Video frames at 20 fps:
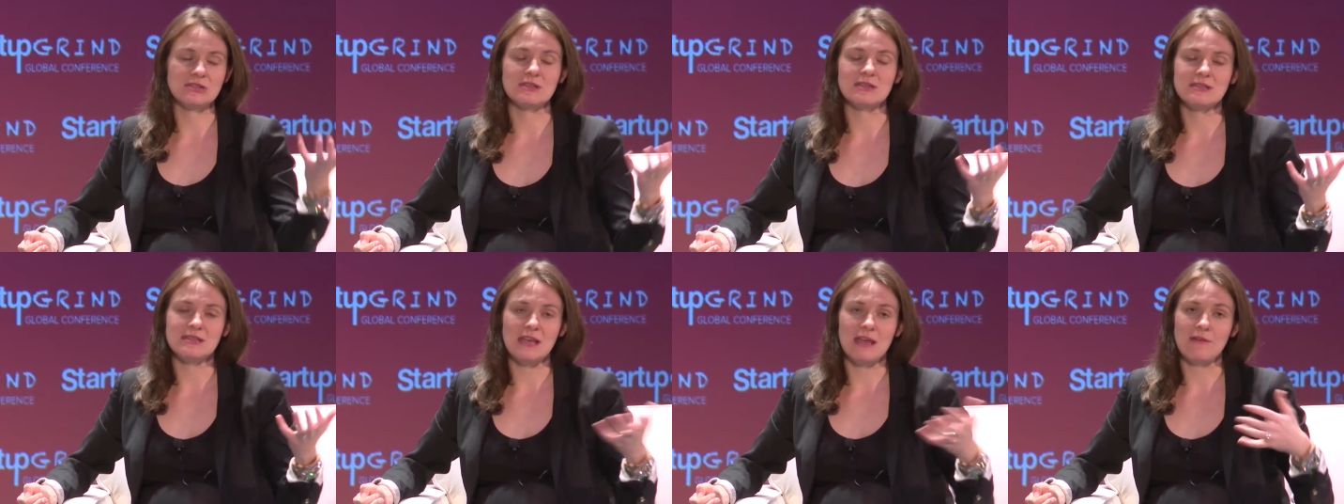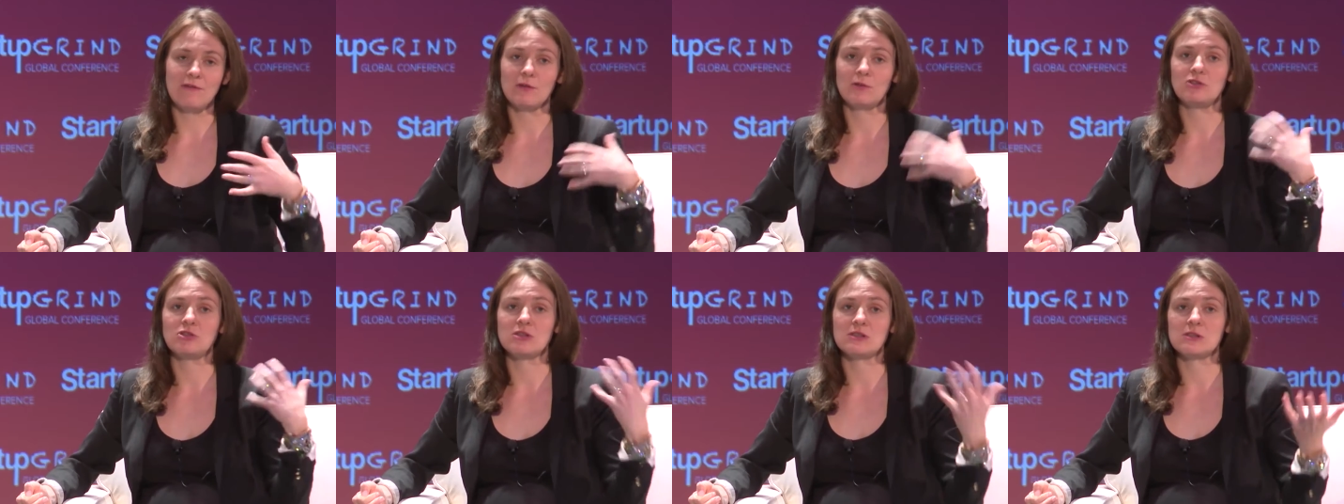just as
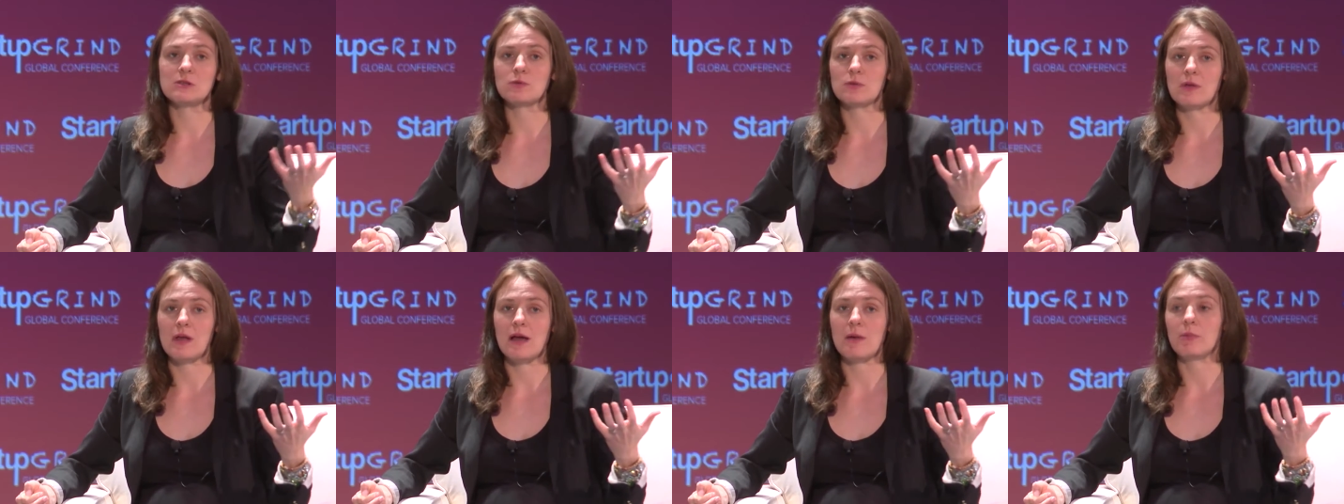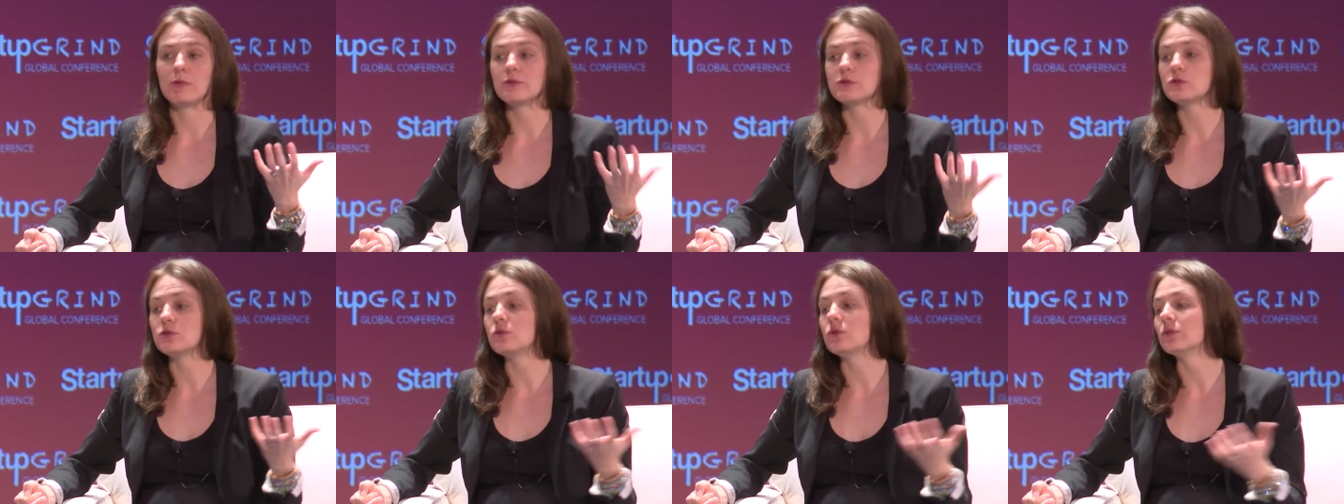safe and just as
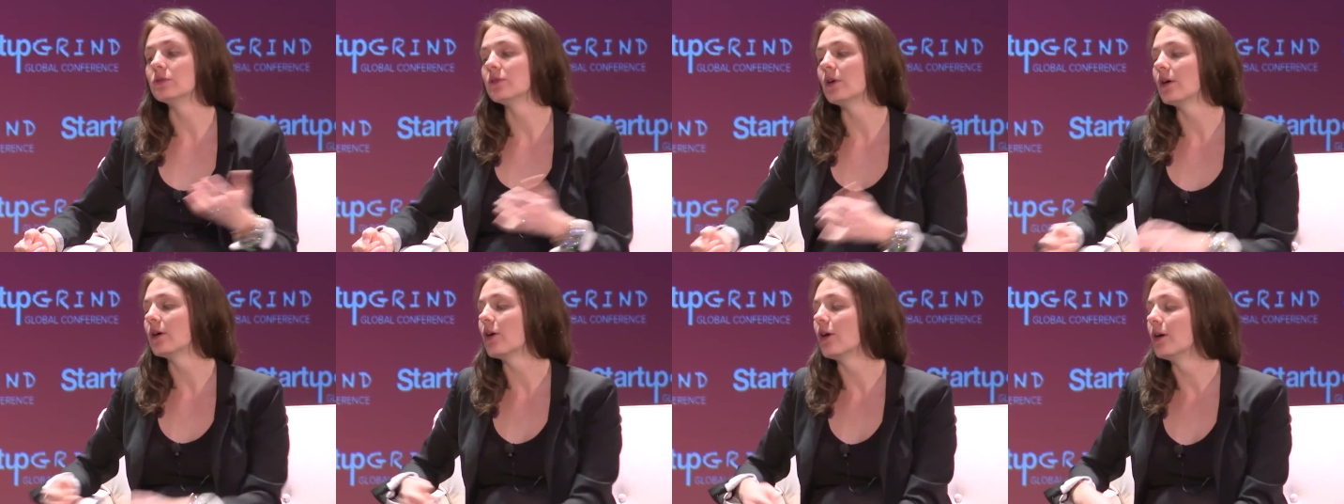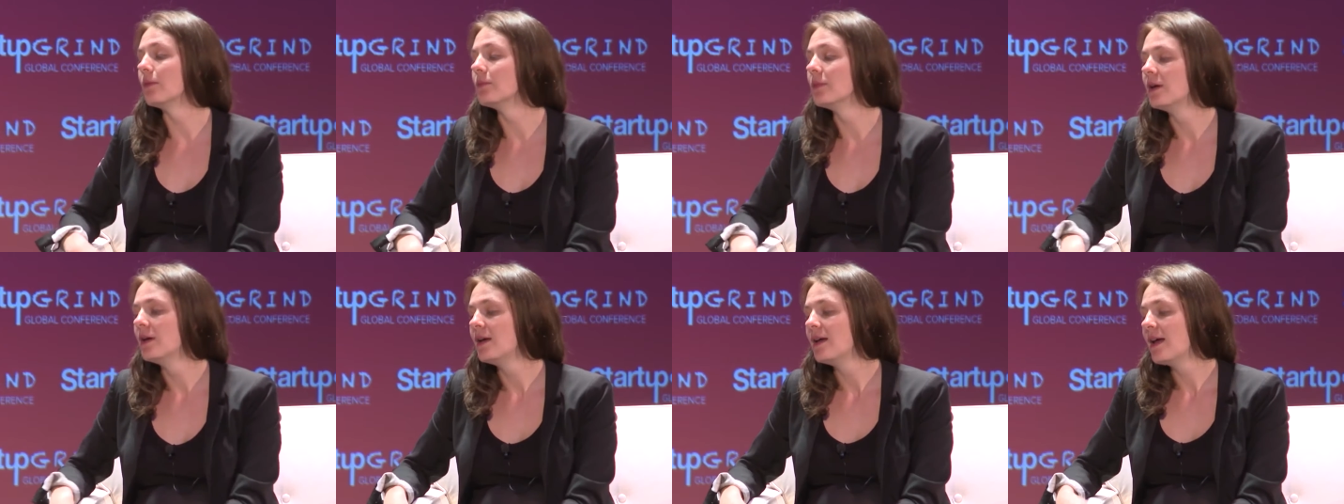reliable as Google.com.